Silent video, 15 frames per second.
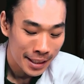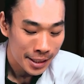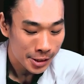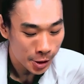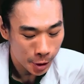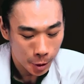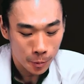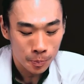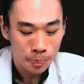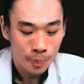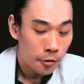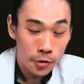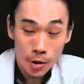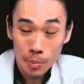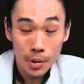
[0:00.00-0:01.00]
So
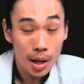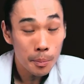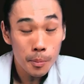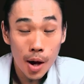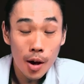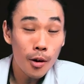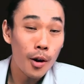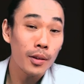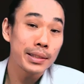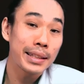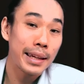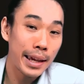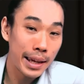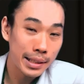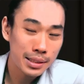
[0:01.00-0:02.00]
from among all
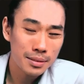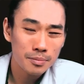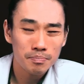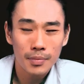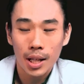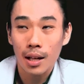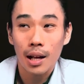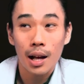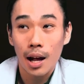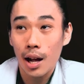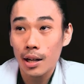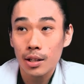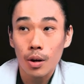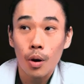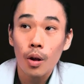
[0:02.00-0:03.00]
the eggs,
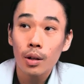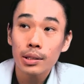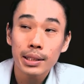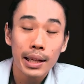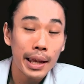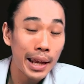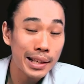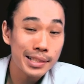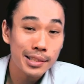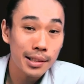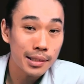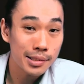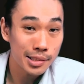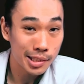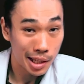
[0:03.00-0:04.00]
are all the
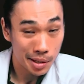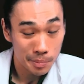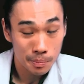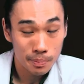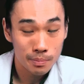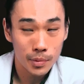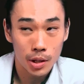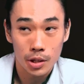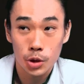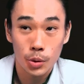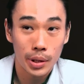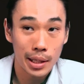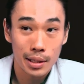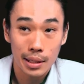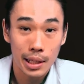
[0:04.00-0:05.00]
eggs same? You
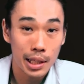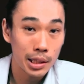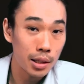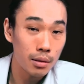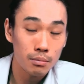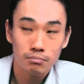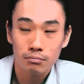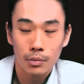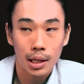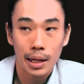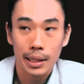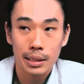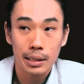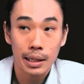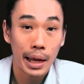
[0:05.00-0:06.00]
can eat
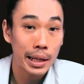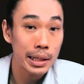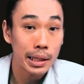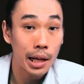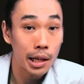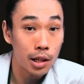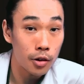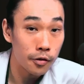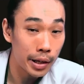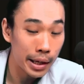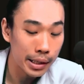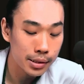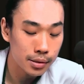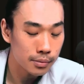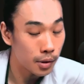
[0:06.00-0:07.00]
like any kind of
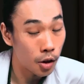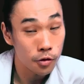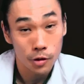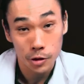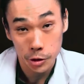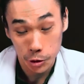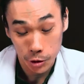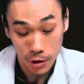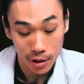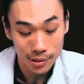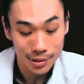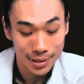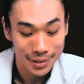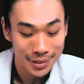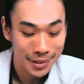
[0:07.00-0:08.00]
eggs? Of course
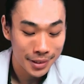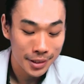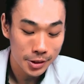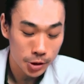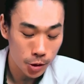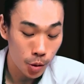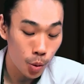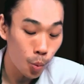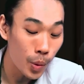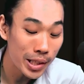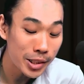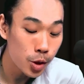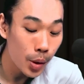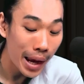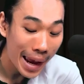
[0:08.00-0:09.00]
not. So
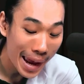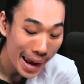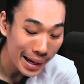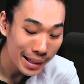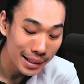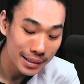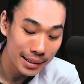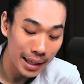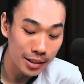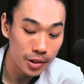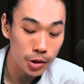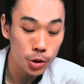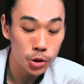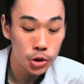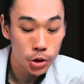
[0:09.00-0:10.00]
which egg that
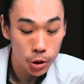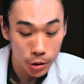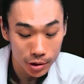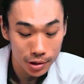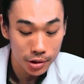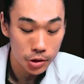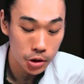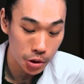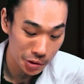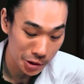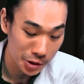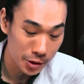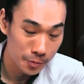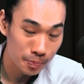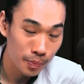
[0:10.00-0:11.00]
you should
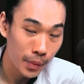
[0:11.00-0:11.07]
choose?